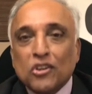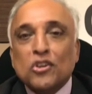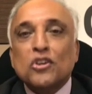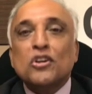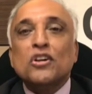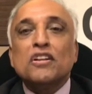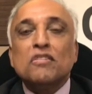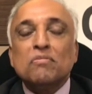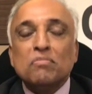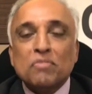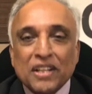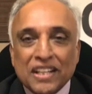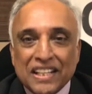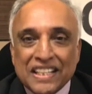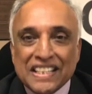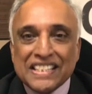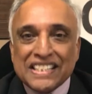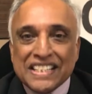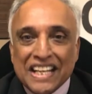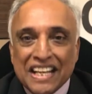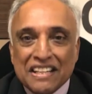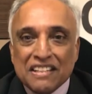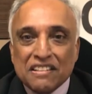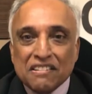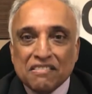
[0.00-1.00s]
could have been
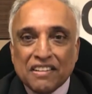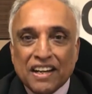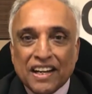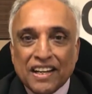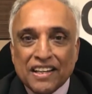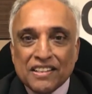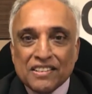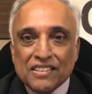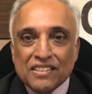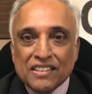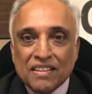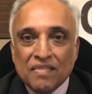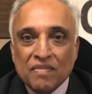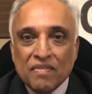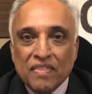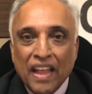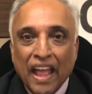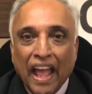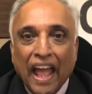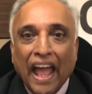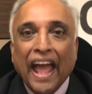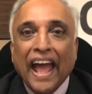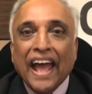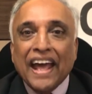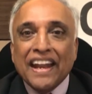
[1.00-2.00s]
incentivized
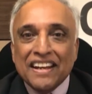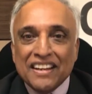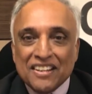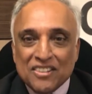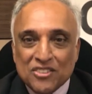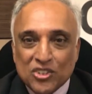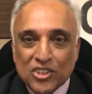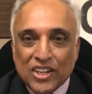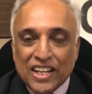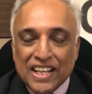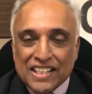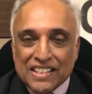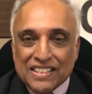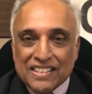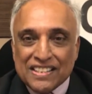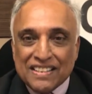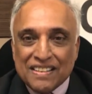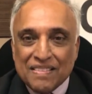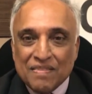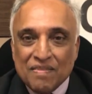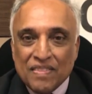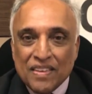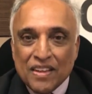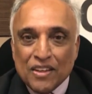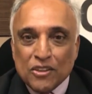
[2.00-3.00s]
and
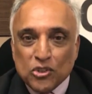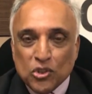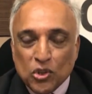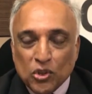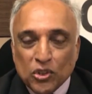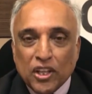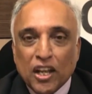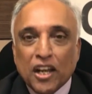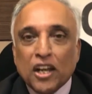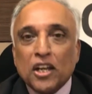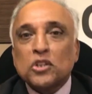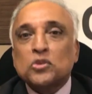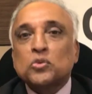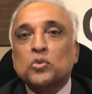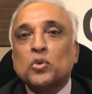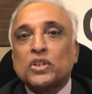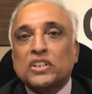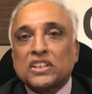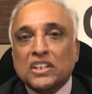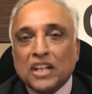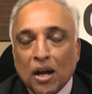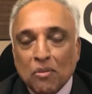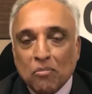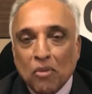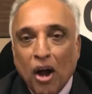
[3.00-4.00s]
addressed so that it
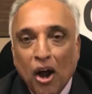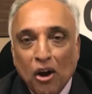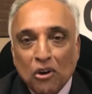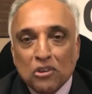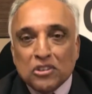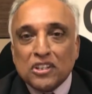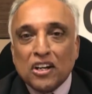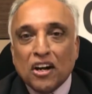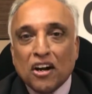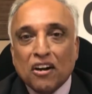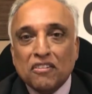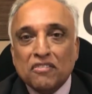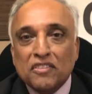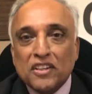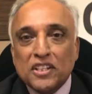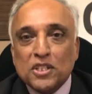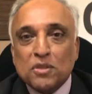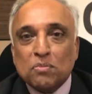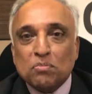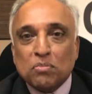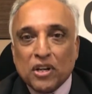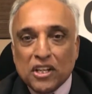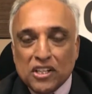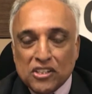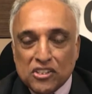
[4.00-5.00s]
could come out of
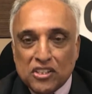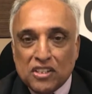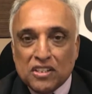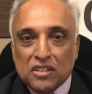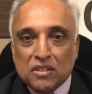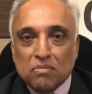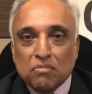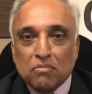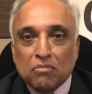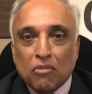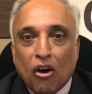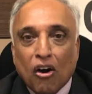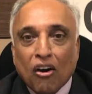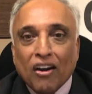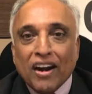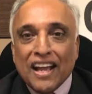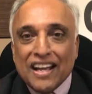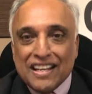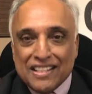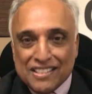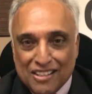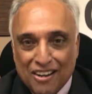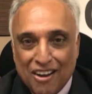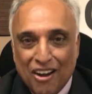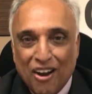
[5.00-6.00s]
its present
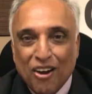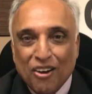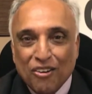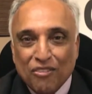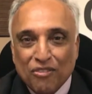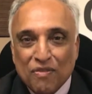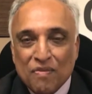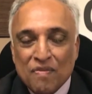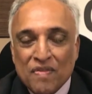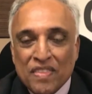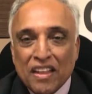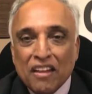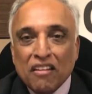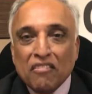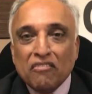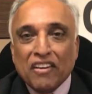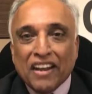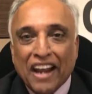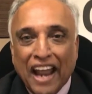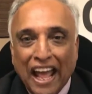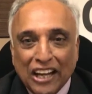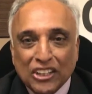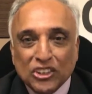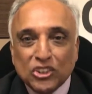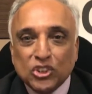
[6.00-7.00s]
morass of
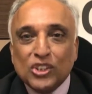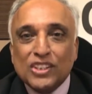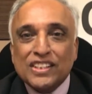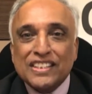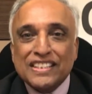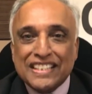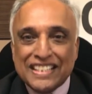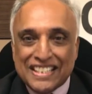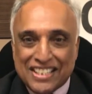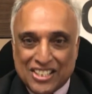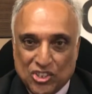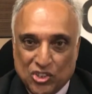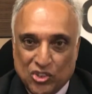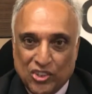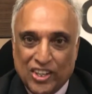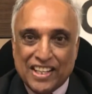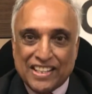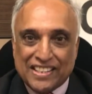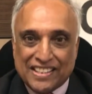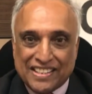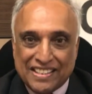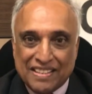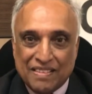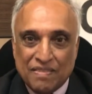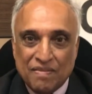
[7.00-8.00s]
financial
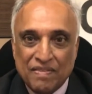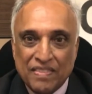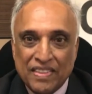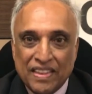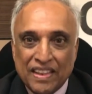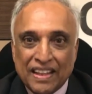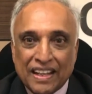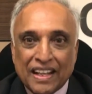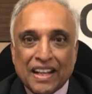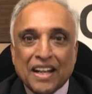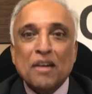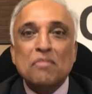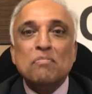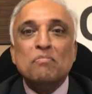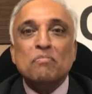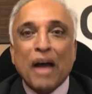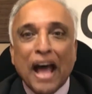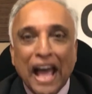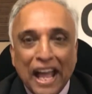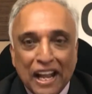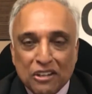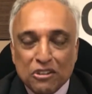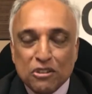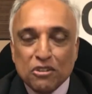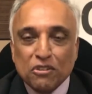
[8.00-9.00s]
distress, come
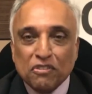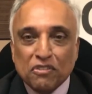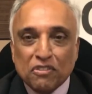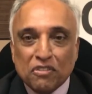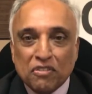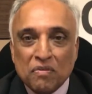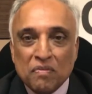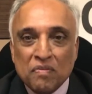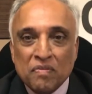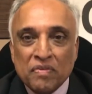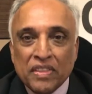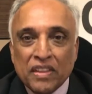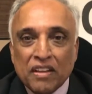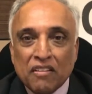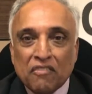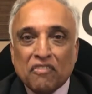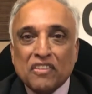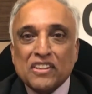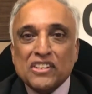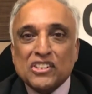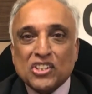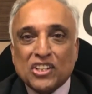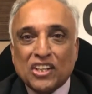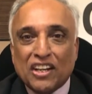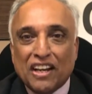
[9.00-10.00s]
back to
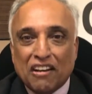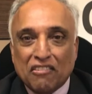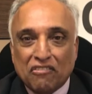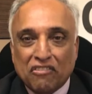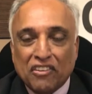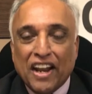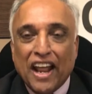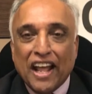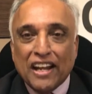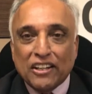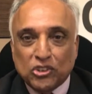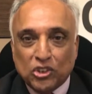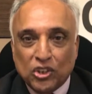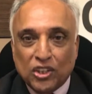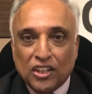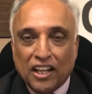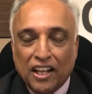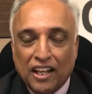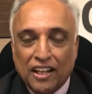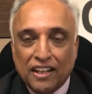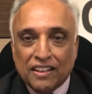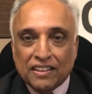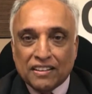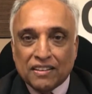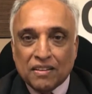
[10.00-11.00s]
fiscal and financial
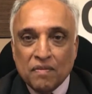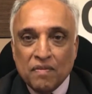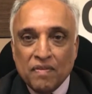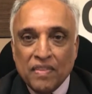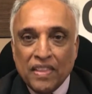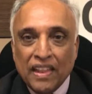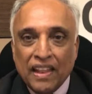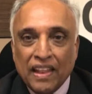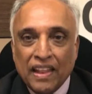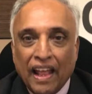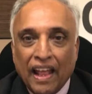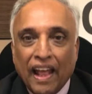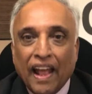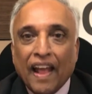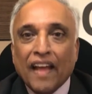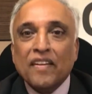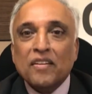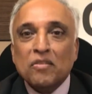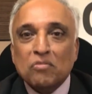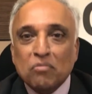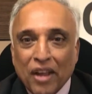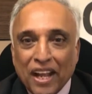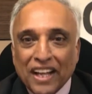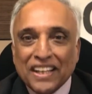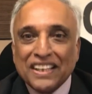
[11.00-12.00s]
health,
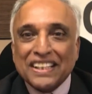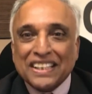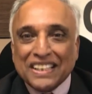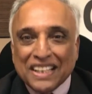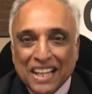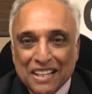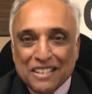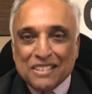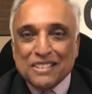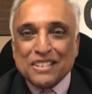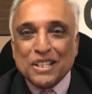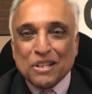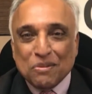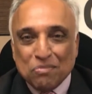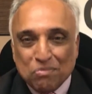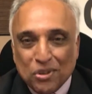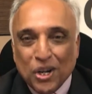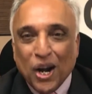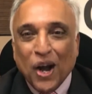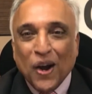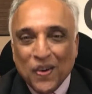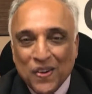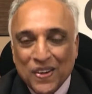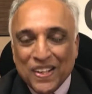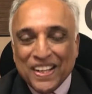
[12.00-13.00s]
and make the country
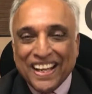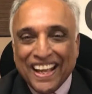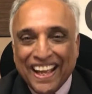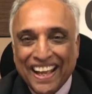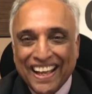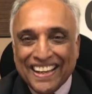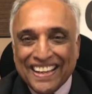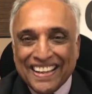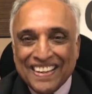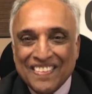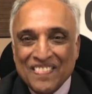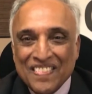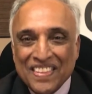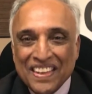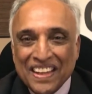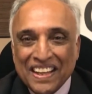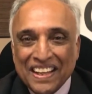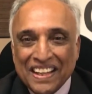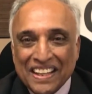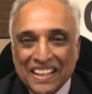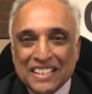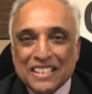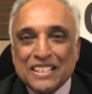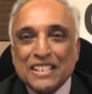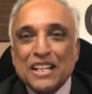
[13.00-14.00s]
proud again
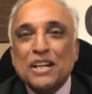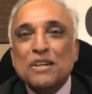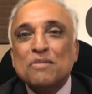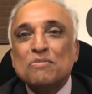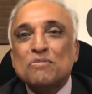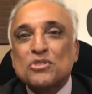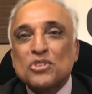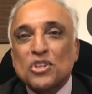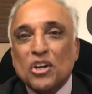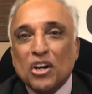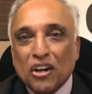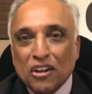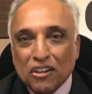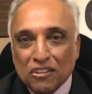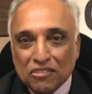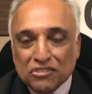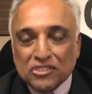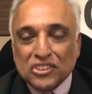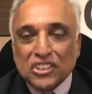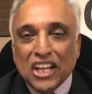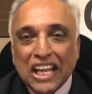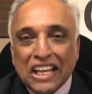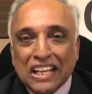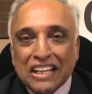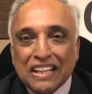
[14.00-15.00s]
in terms
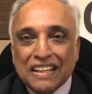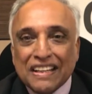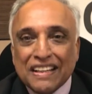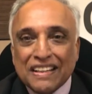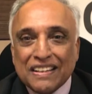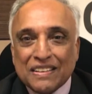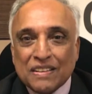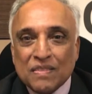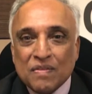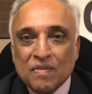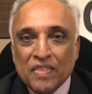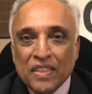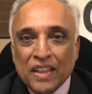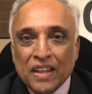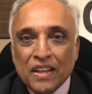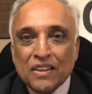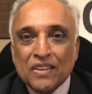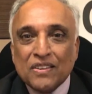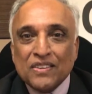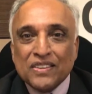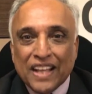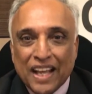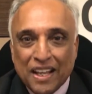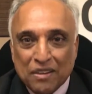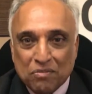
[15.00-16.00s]
of taking it
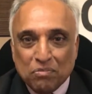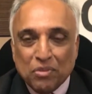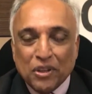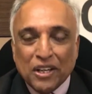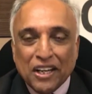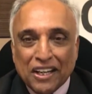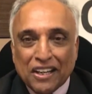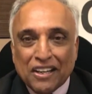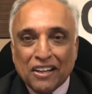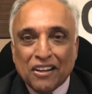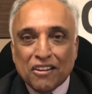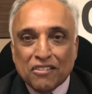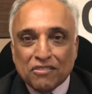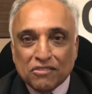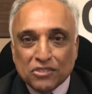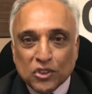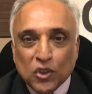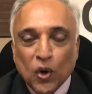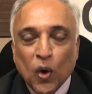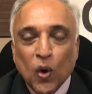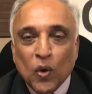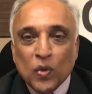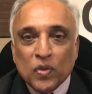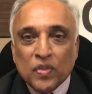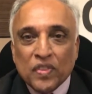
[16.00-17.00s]
to that pinnacle of
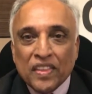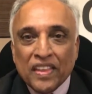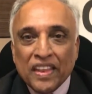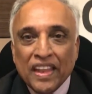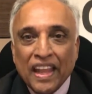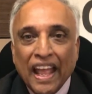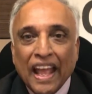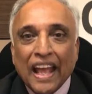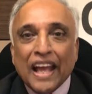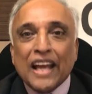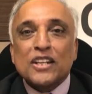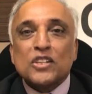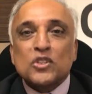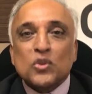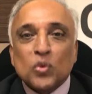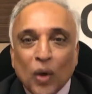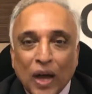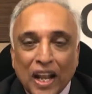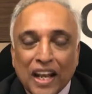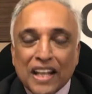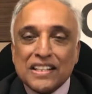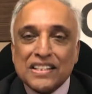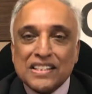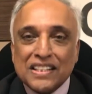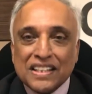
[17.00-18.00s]
growth, as
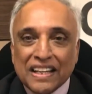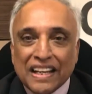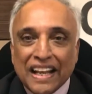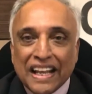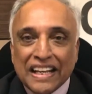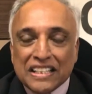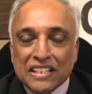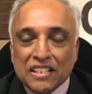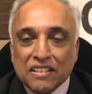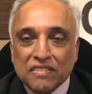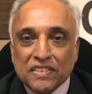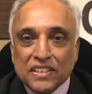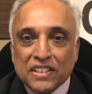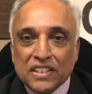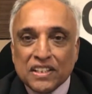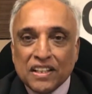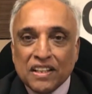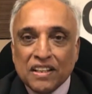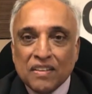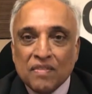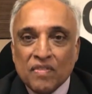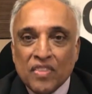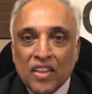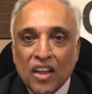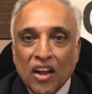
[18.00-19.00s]
well as
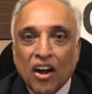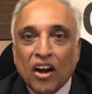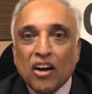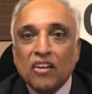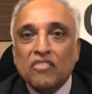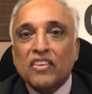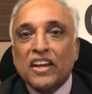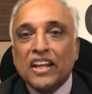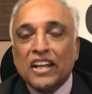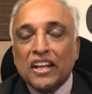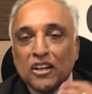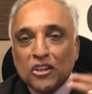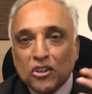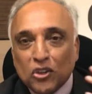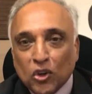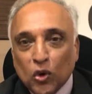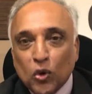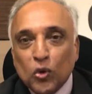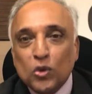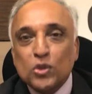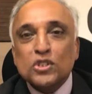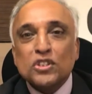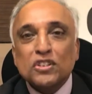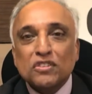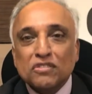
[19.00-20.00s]
connectivity of an
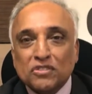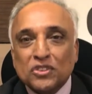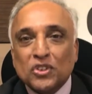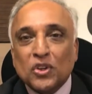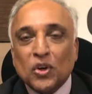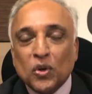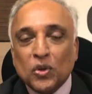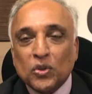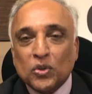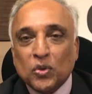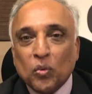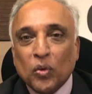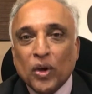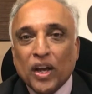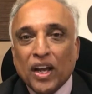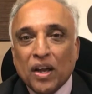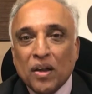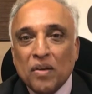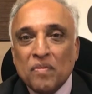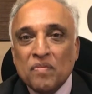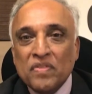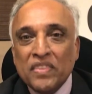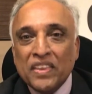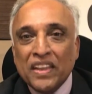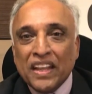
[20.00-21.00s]
inclusive growth
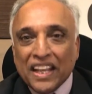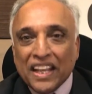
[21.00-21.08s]
where